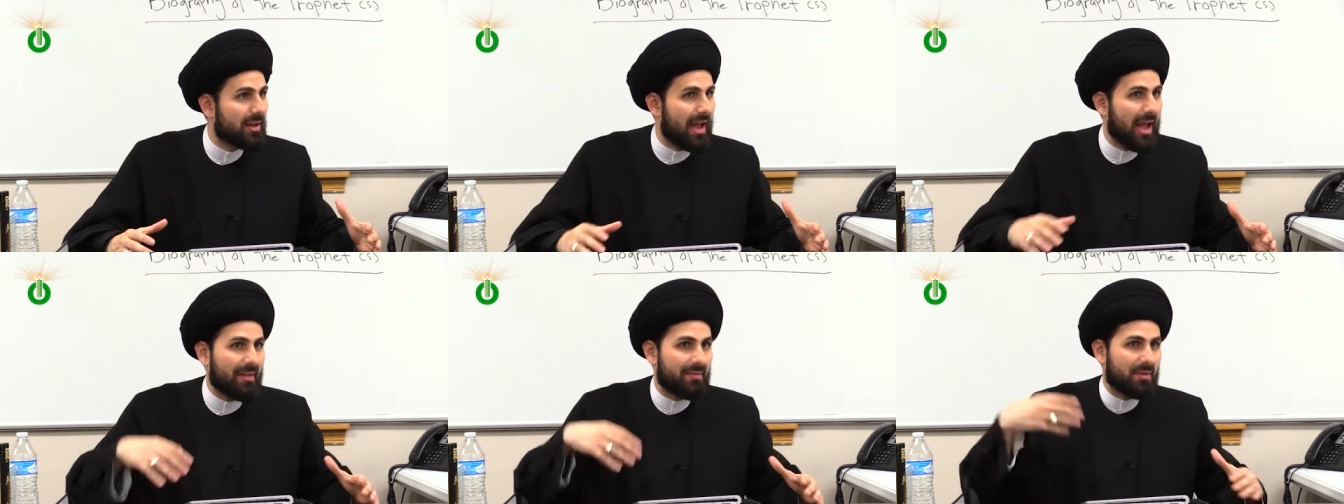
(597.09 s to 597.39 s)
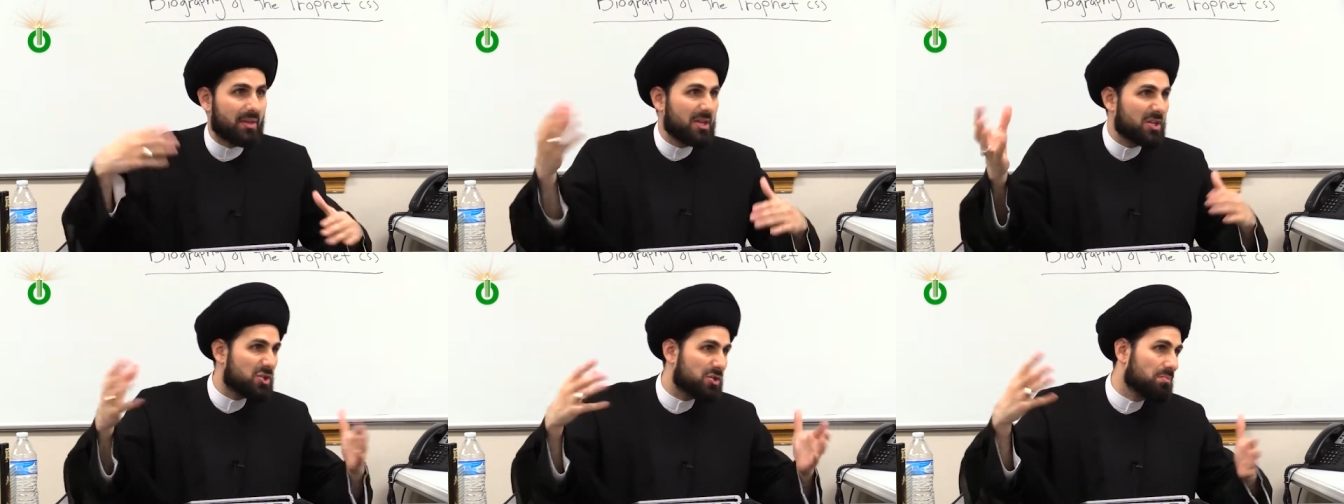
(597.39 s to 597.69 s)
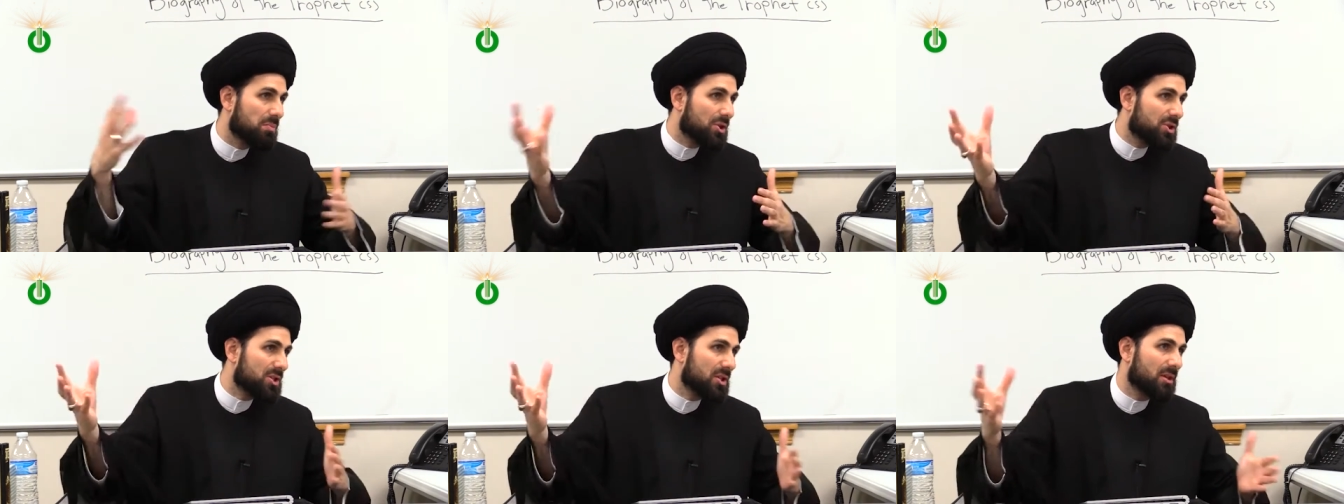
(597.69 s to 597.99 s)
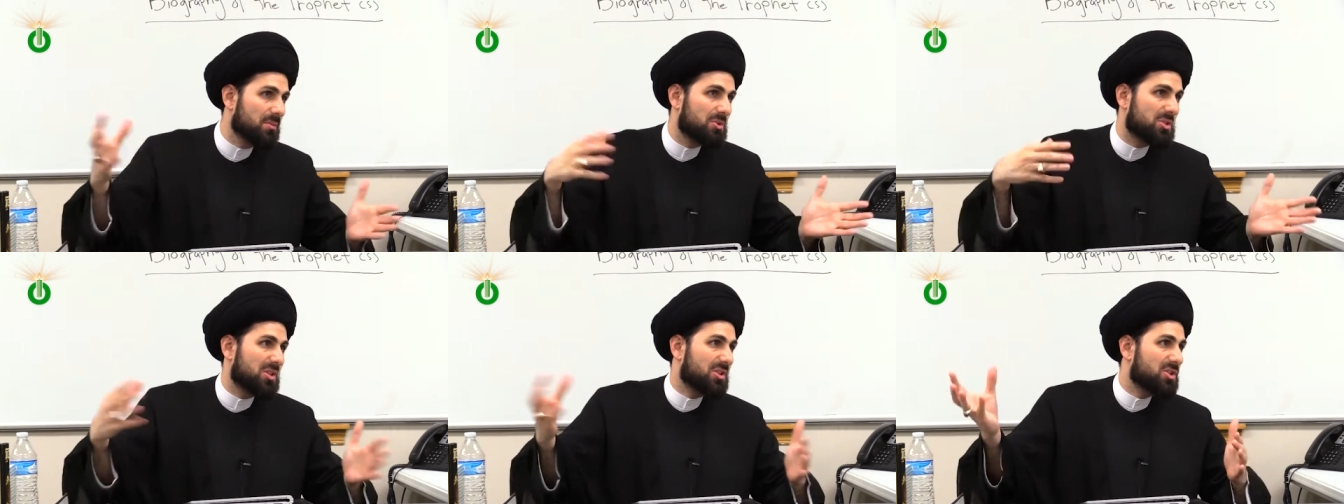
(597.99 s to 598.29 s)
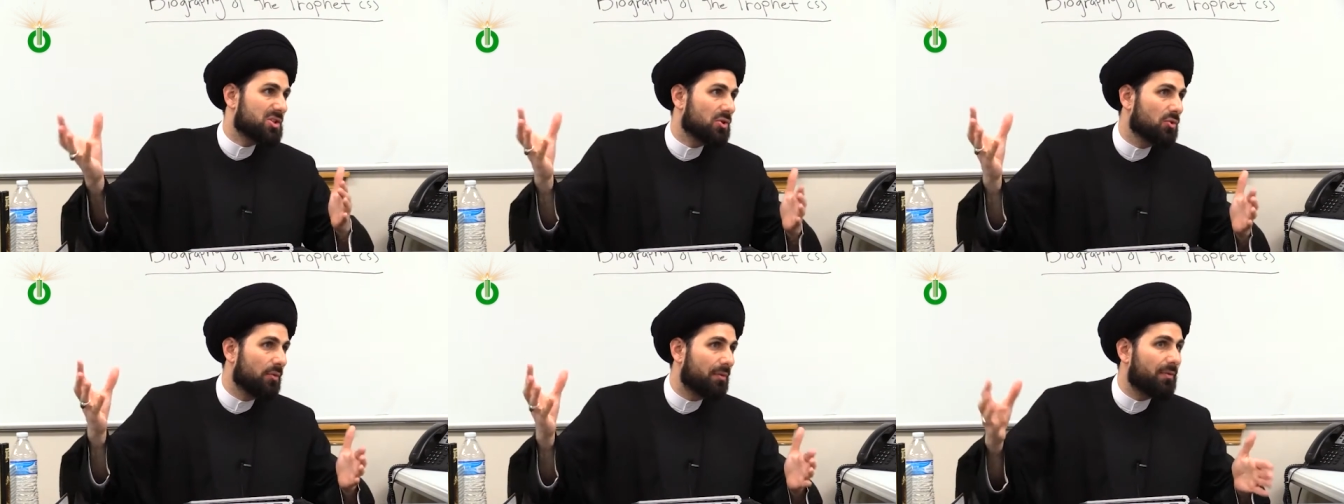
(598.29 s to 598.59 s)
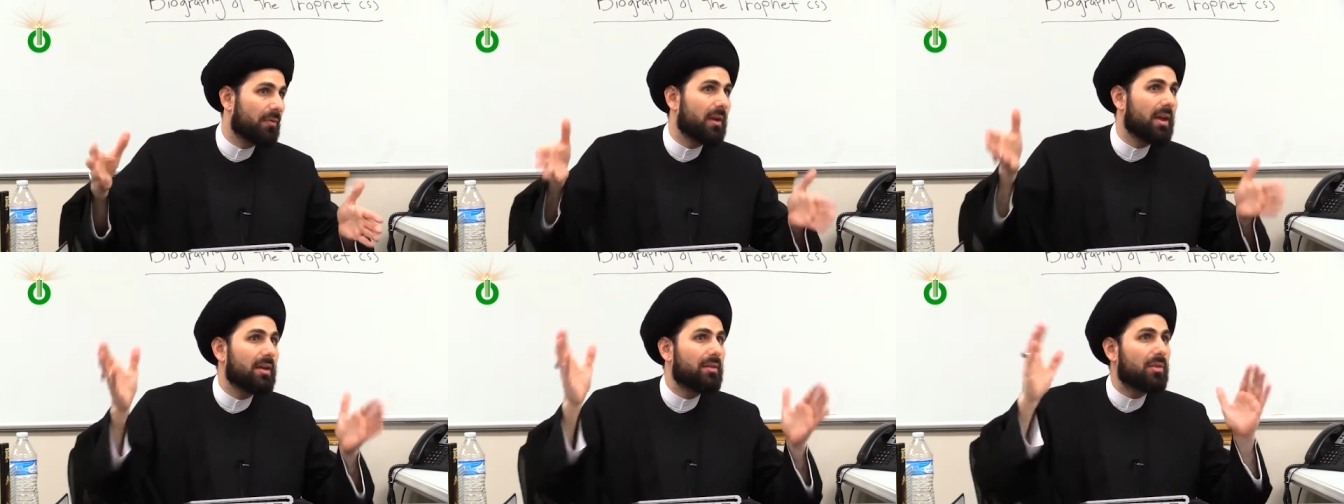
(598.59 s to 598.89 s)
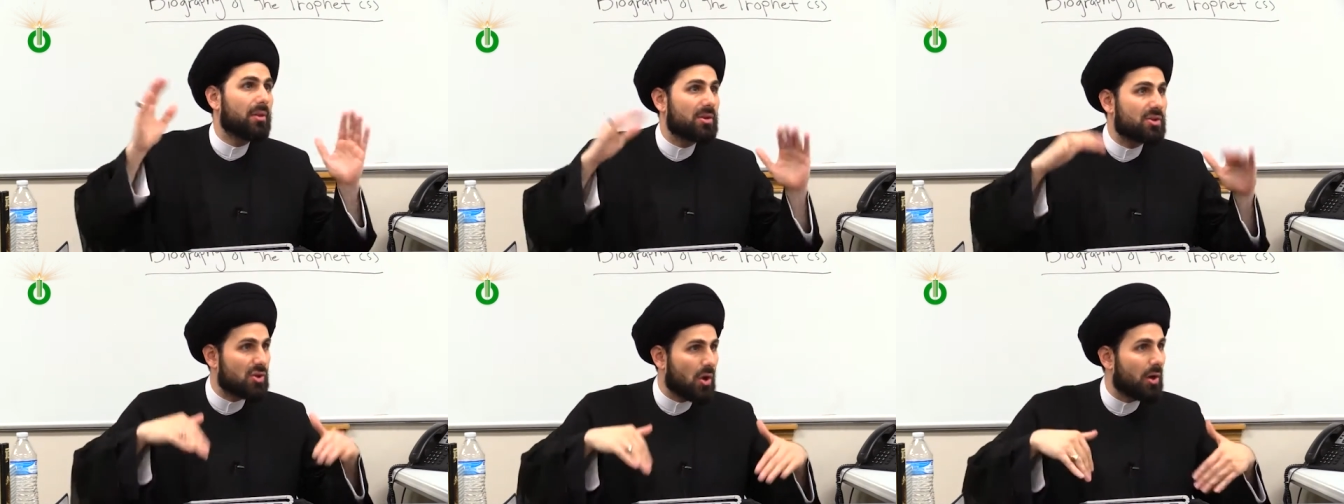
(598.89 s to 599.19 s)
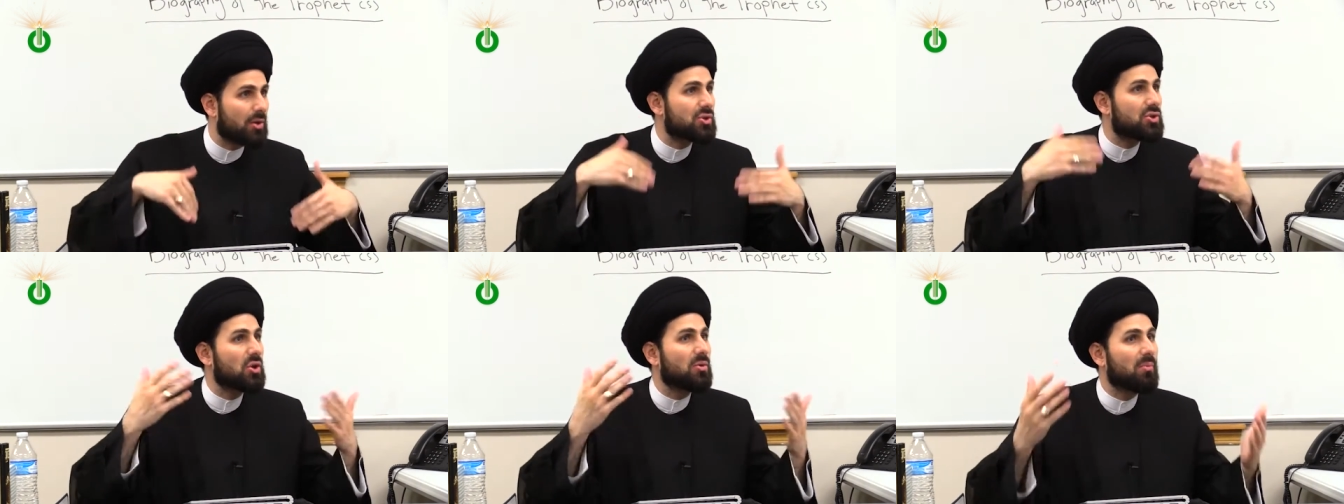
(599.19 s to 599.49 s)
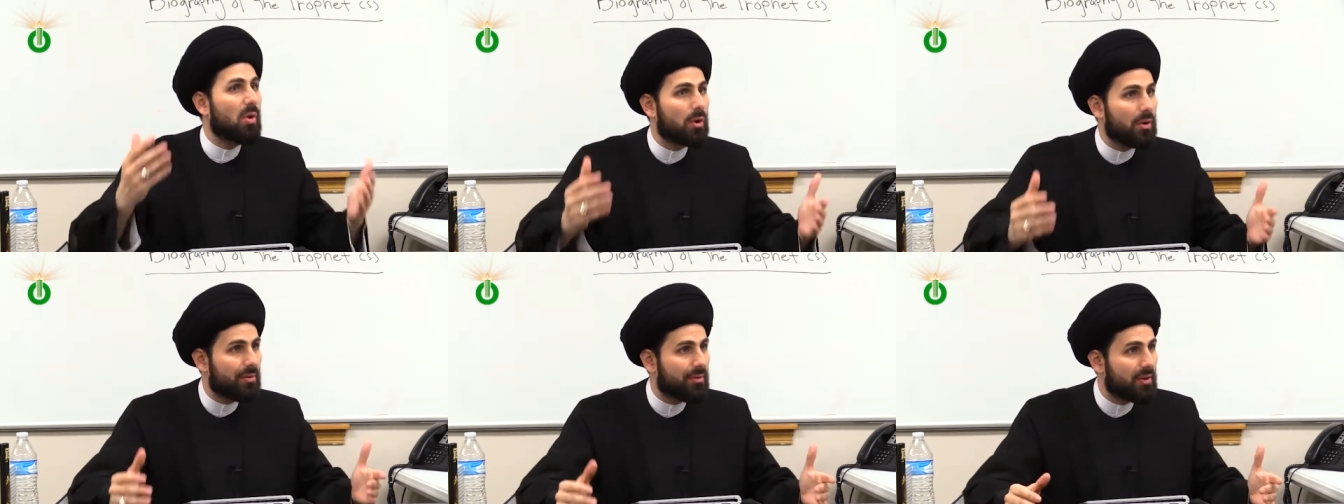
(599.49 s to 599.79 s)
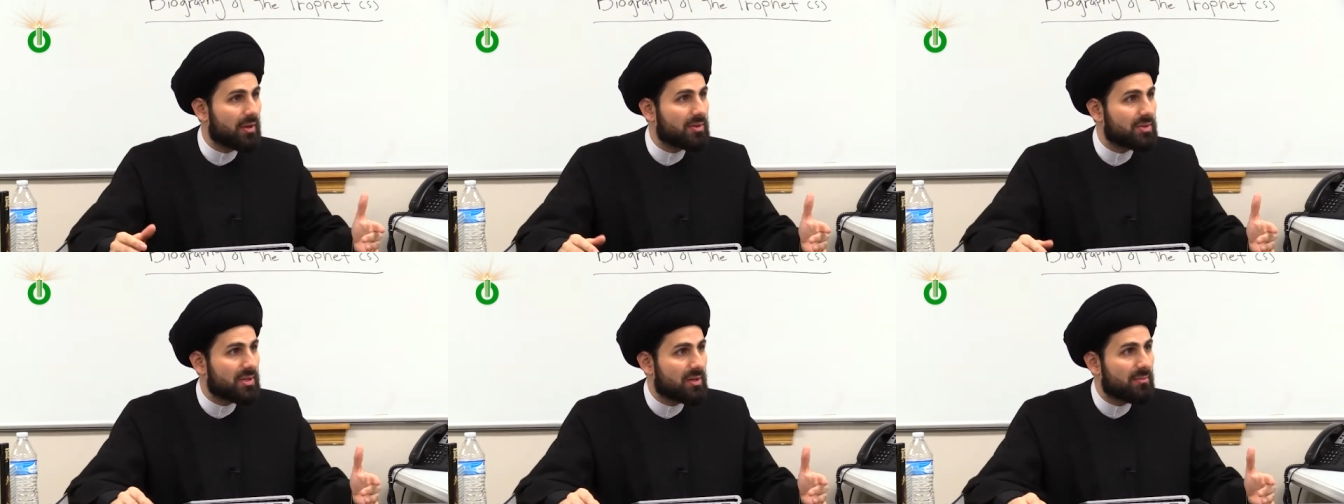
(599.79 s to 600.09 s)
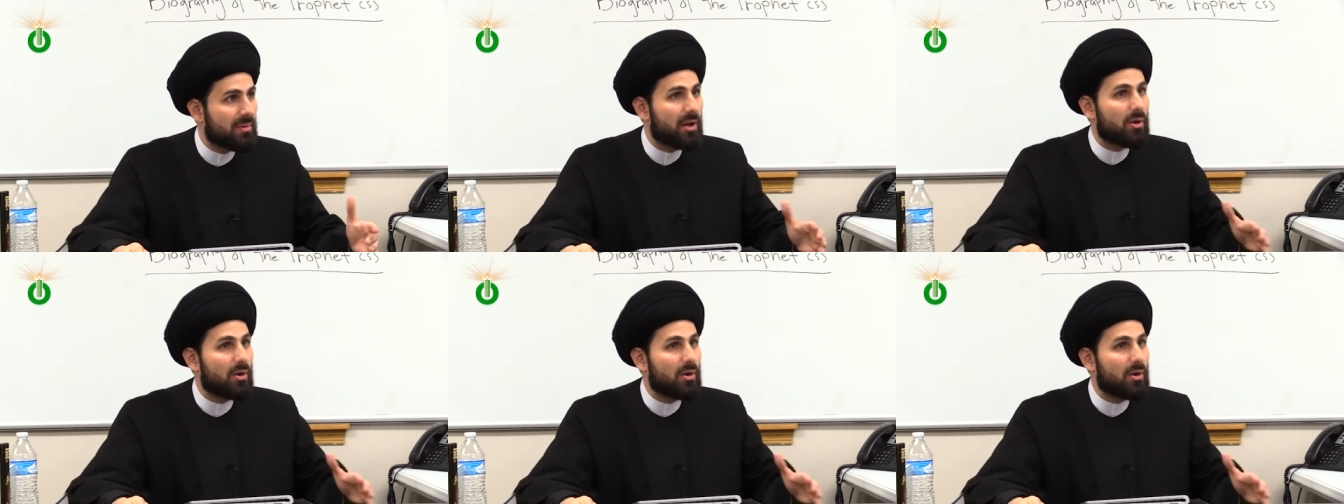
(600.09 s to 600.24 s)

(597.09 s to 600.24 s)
and these Muslims, this new faith is also monotheism.